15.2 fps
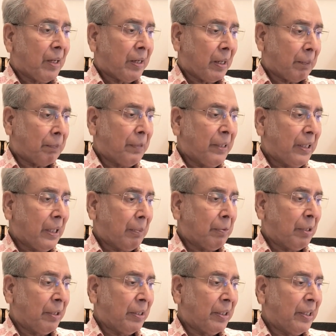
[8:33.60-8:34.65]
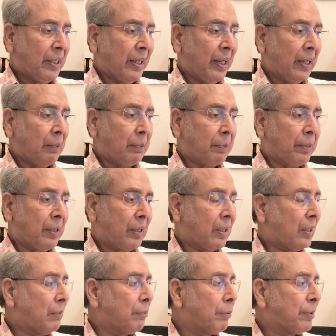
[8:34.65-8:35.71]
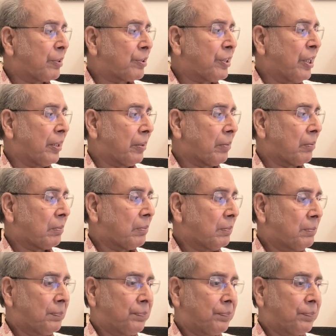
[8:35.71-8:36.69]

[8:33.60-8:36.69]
replicability, and predictive precision.